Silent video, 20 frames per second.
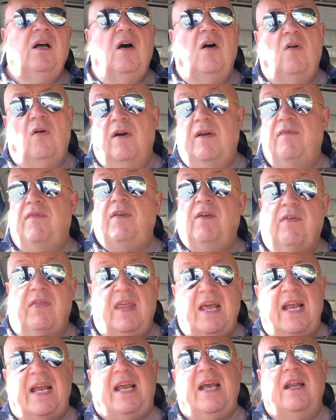Or if you're
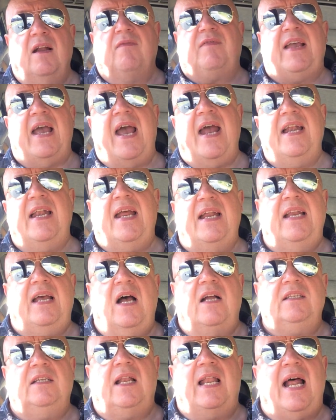thinking of getting in
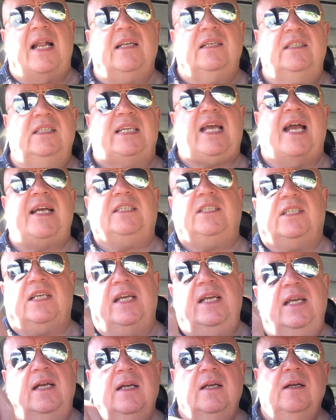at London
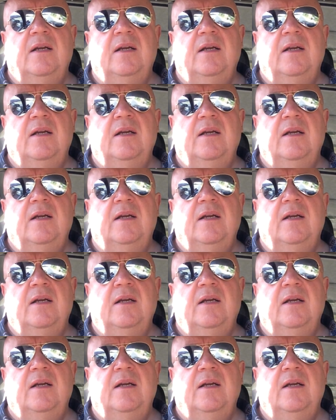Taxi,